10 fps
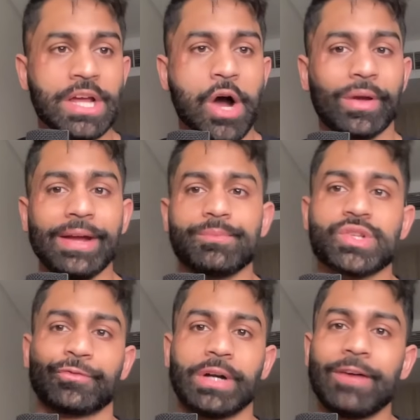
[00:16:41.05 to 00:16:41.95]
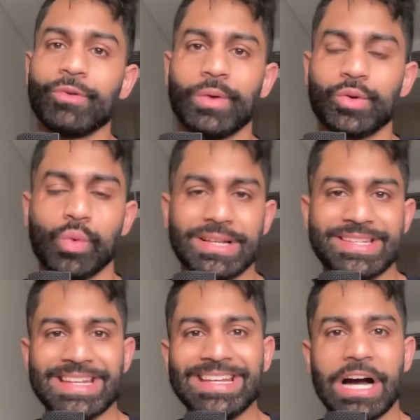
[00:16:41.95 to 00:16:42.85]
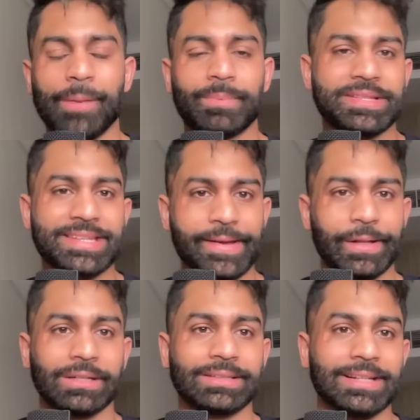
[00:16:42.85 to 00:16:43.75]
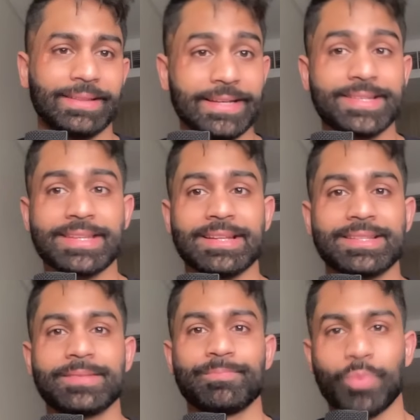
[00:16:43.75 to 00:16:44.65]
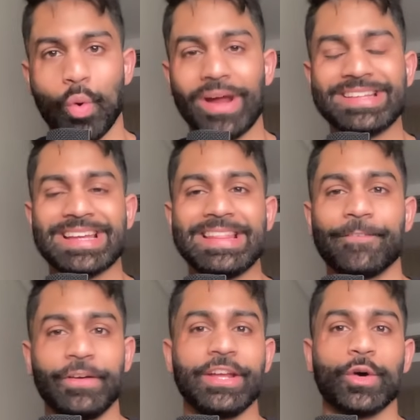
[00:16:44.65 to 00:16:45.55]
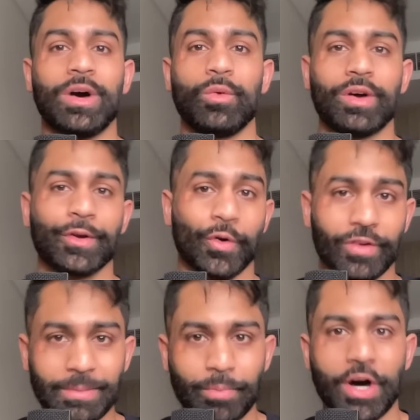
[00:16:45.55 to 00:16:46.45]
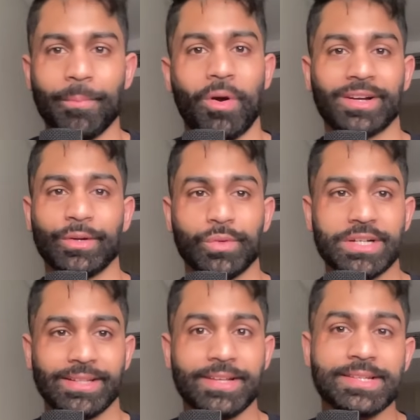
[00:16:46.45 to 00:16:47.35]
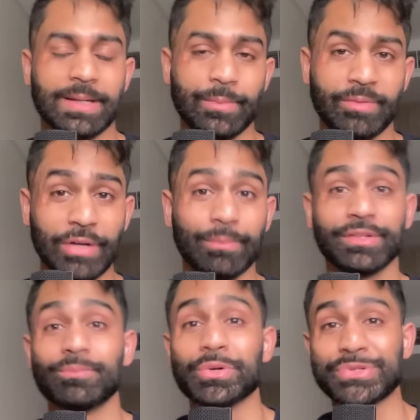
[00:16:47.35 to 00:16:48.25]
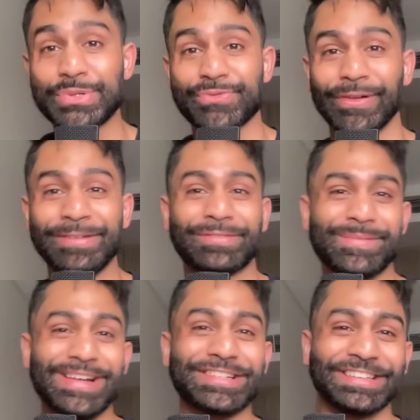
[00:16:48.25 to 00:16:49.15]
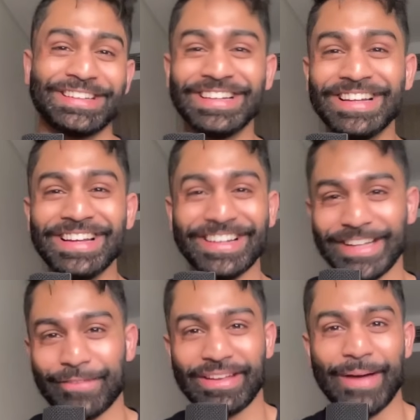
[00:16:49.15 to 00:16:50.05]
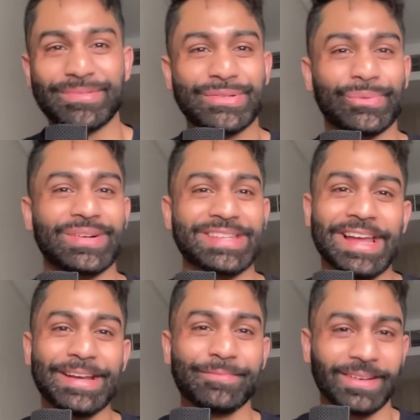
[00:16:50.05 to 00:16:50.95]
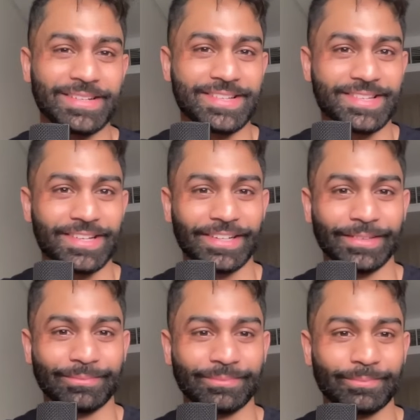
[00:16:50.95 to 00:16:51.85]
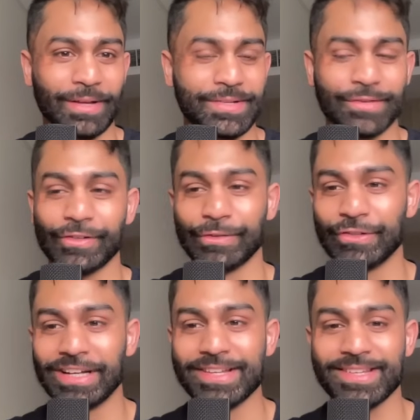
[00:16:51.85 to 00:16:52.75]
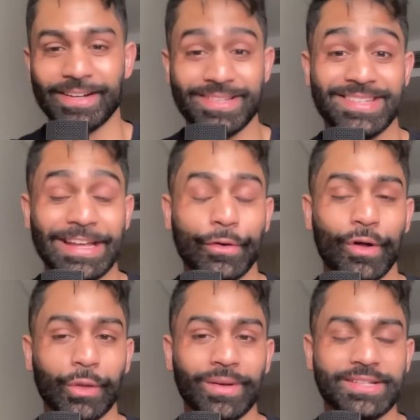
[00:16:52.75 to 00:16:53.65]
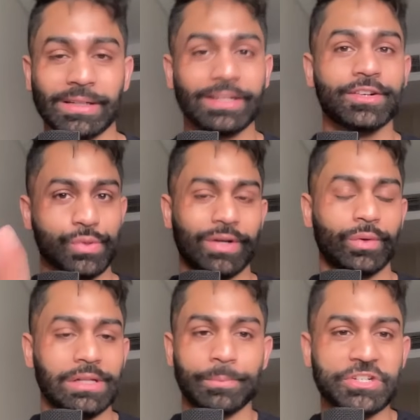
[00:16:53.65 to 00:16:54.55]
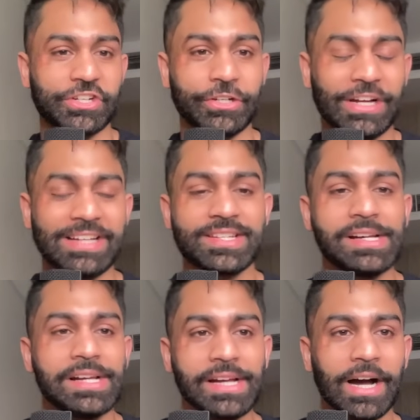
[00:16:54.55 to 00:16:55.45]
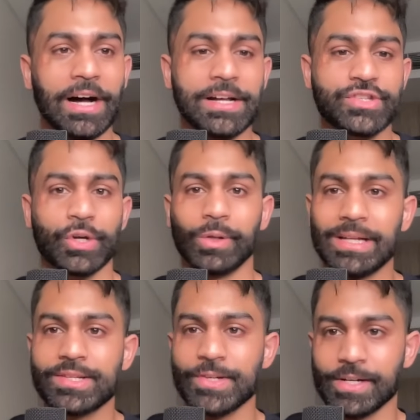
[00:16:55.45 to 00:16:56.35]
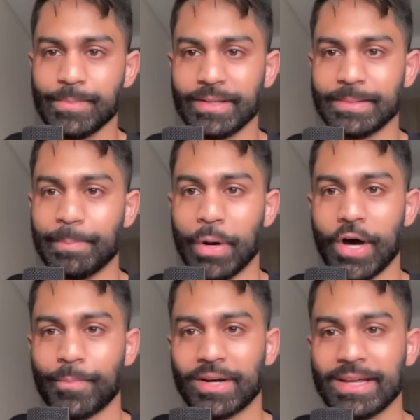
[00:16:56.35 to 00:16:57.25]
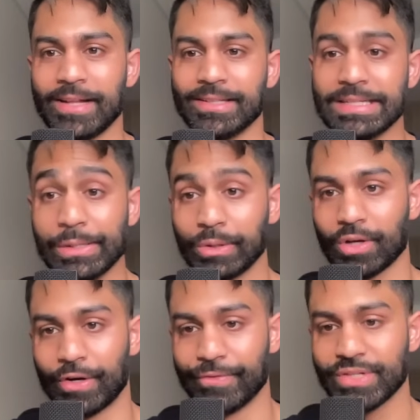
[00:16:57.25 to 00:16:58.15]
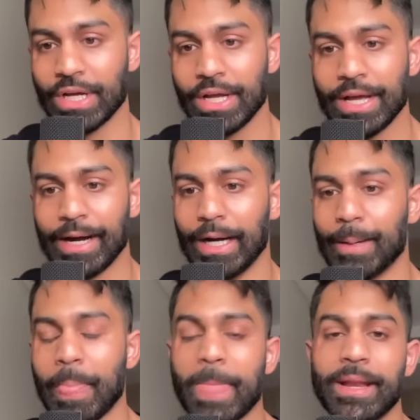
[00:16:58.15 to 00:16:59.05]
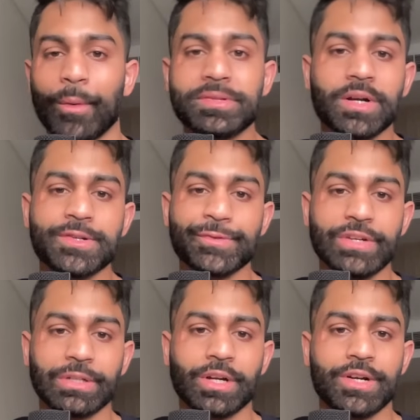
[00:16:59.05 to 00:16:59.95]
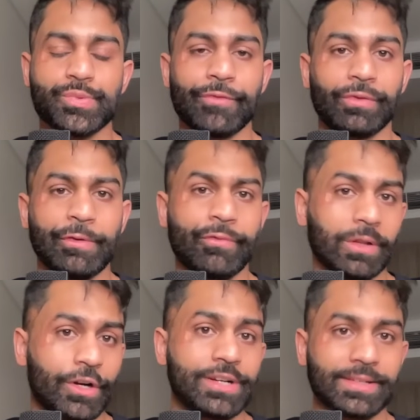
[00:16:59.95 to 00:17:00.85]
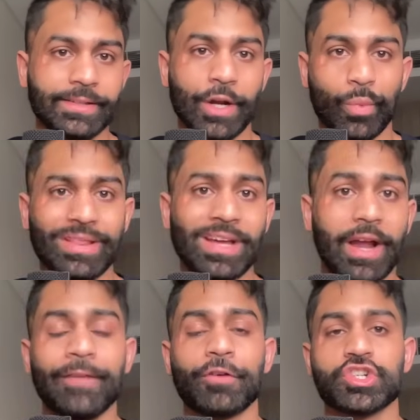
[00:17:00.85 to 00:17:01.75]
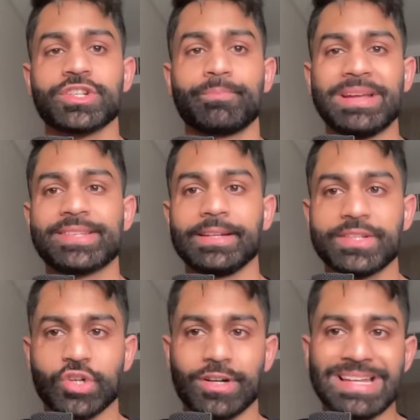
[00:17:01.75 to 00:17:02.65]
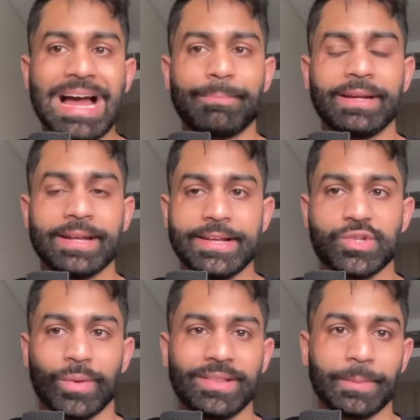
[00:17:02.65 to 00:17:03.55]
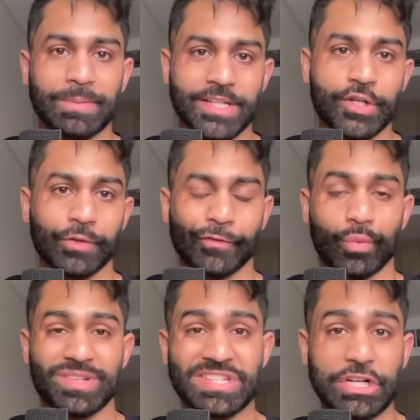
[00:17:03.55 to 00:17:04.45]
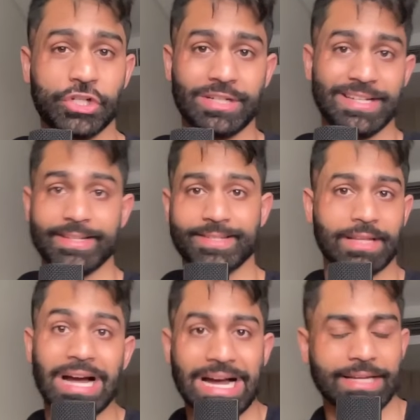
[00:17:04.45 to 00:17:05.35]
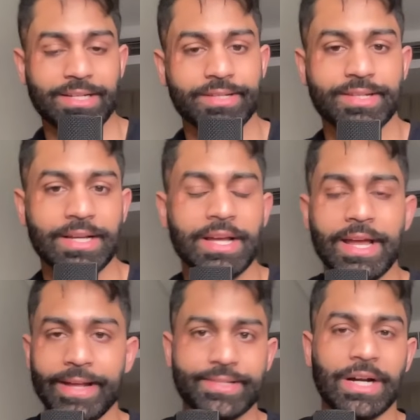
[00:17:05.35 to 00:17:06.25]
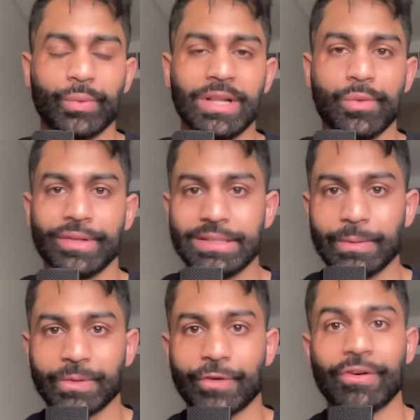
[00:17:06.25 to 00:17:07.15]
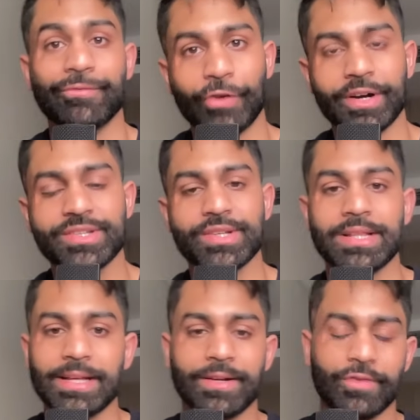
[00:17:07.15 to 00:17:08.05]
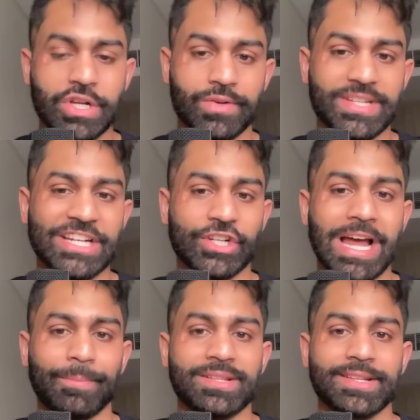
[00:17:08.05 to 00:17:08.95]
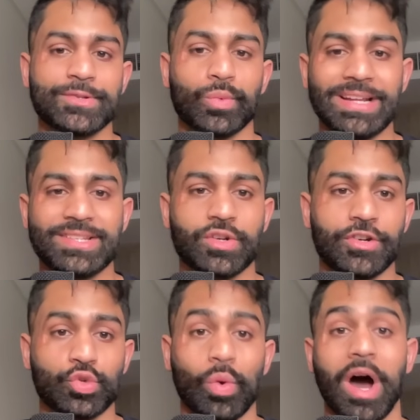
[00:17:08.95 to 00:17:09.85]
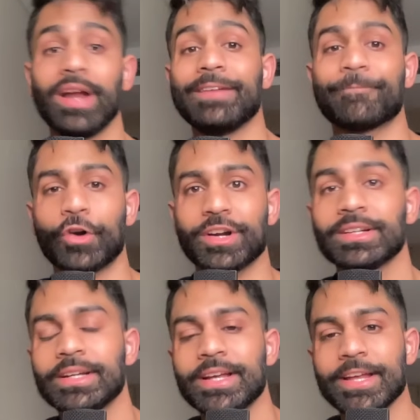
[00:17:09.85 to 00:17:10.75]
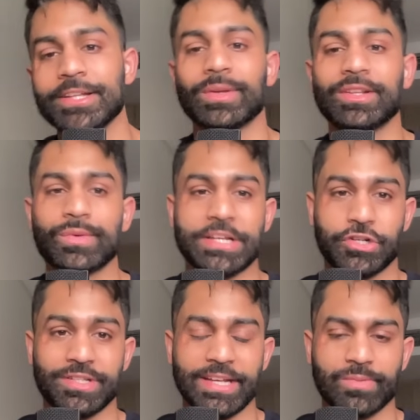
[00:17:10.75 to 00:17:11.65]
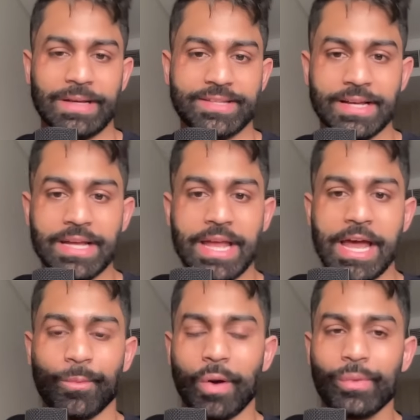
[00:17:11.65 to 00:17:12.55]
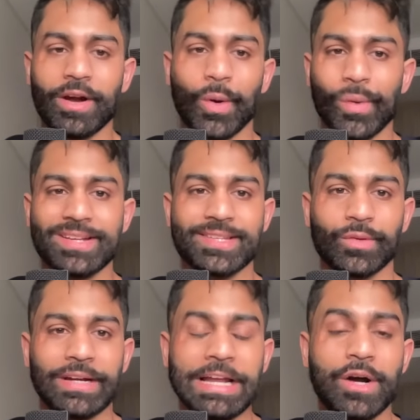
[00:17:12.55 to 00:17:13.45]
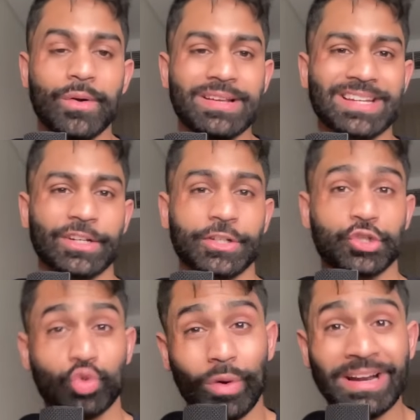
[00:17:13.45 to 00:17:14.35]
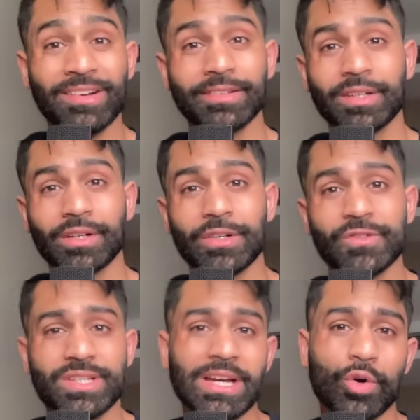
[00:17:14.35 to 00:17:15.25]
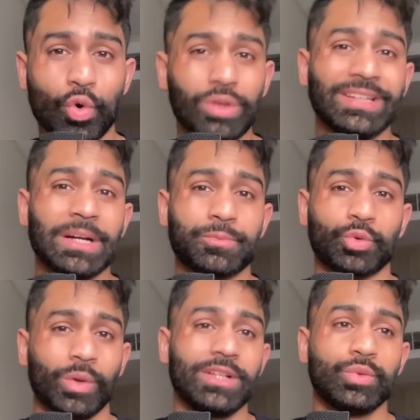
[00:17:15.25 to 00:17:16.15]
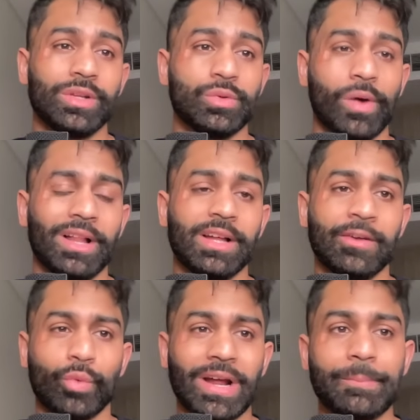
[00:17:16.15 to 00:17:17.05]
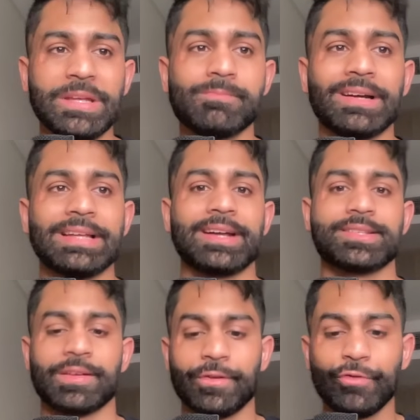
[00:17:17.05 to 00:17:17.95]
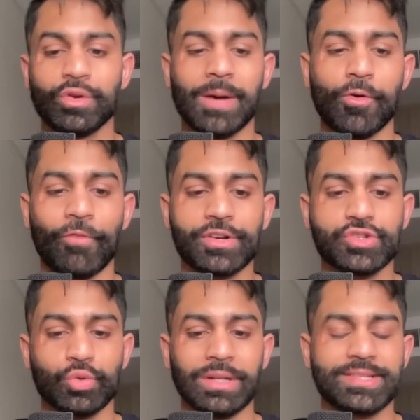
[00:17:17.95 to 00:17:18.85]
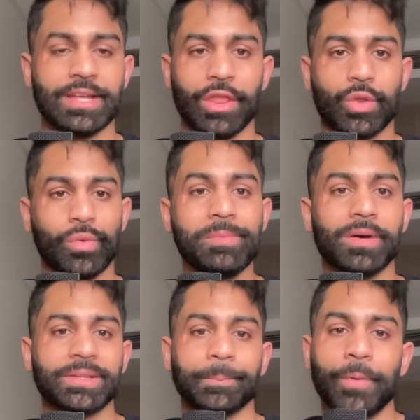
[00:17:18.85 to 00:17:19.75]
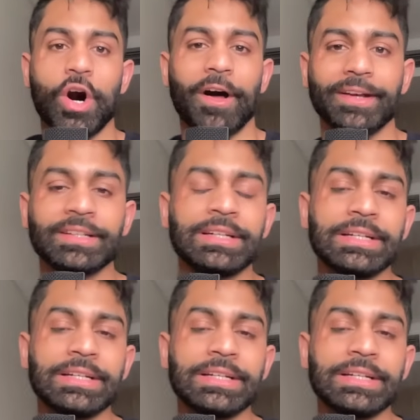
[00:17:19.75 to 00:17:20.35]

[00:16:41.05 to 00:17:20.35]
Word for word: Okay, so for everyone who has stayed up until this point in the video, I want to go over the bond market, which I think is going to be probably the most useful information that I've kept towards the end, because um, because of all of you guys kind of staying all the way till here. So I really appreciate you guys. Uh, so let's talk about the bond market and the yield curves. Uh, now, in terms of yield curves, we've, we've learned, you know, the uninversion basically starts happening is when the potential for recession is the highest. It's not really when the yield curve inverts that re recession happens. It's when it starts to uninvert is when the recession takes place. And what we are witnessing right now is that the short end of the curve is kind of holding up really, really well. And what I mean by that is that if you come over to, let's say, a three-month bond